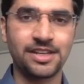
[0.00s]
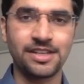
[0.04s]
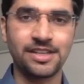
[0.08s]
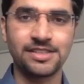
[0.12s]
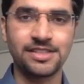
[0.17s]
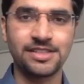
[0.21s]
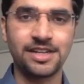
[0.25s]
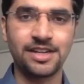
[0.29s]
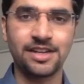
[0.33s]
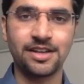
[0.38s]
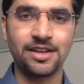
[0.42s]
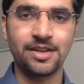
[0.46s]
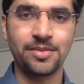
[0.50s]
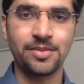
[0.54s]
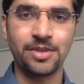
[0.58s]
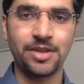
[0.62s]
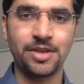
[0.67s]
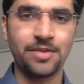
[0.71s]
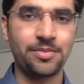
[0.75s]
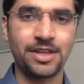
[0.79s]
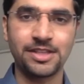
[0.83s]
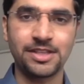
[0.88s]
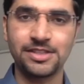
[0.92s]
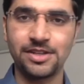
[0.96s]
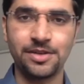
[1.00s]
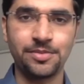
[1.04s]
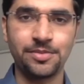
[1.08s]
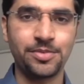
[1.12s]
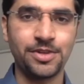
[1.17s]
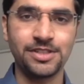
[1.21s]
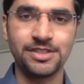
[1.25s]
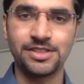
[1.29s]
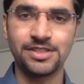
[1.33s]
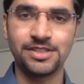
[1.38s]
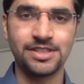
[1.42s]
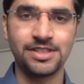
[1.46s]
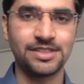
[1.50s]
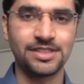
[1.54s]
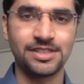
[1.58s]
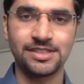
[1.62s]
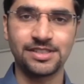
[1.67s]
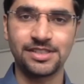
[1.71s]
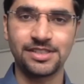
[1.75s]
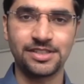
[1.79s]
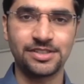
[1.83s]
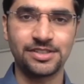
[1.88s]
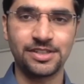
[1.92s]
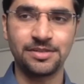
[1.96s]
that are coming up, say pulsars,
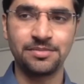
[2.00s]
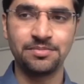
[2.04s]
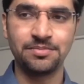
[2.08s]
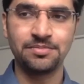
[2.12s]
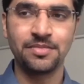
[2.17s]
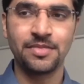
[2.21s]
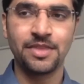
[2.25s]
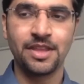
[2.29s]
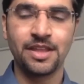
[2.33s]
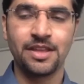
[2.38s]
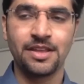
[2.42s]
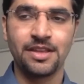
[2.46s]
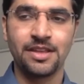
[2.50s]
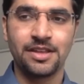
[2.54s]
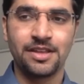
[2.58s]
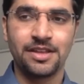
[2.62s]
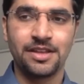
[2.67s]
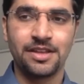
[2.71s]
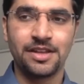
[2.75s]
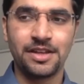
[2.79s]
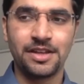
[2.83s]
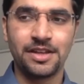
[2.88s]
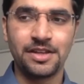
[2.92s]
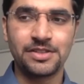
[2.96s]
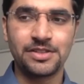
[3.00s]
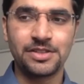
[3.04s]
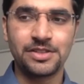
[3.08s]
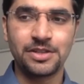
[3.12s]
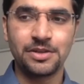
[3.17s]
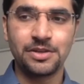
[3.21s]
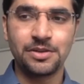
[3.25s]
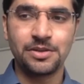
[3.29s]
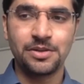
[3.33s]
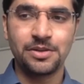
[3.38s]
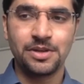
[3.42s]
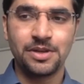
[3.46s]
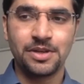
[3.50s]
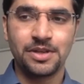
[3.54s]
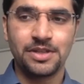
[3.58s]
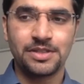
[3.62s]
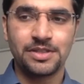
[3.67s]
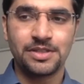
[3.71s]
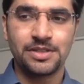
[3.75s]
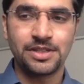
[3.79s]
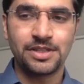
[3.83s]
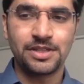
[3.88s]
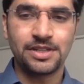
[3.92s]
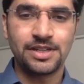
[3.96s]
etc. So
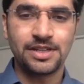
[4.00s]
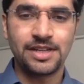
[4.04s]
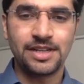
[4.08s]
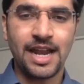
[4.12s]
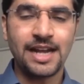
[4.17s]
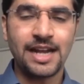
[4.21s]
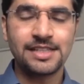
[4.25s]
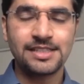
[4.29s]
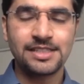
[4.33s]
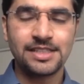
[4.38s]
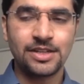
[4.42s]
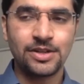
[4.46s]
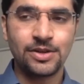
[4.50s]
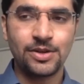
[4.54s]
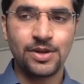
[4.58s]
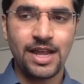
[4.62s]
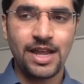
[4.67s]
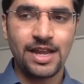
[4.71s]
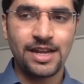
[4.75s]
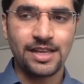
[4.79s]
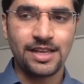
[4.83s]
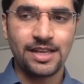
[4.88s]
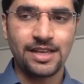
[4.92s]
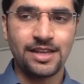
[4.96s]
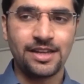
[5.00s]
that is the whole idea.